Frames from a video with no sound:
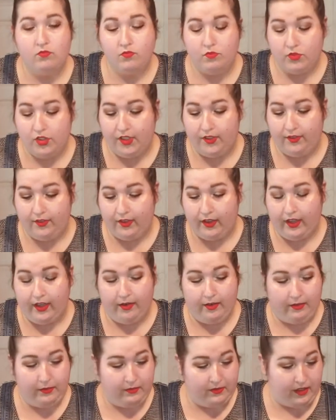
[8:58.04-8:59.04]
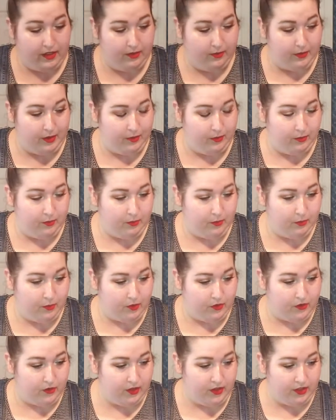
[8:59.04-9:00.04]
Jesus, I can't even think of my
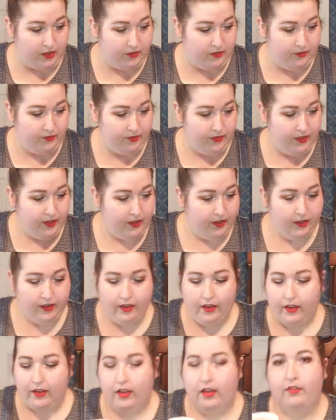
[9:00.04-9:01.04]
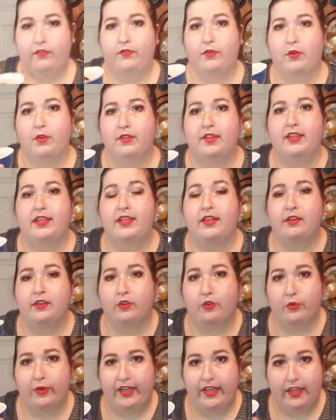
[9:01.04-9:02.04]
words right now. And for the
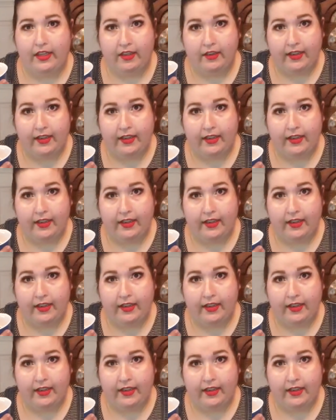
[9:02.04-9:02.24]
green